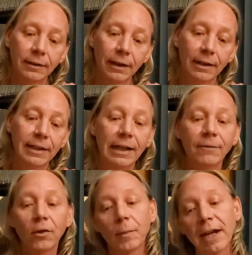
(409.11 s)
had
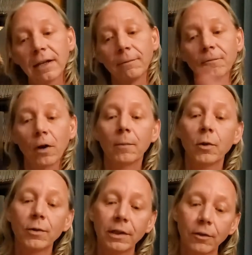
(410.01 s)
taken verbatim from
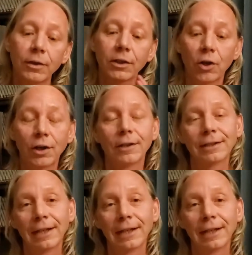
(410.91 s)
those other songs,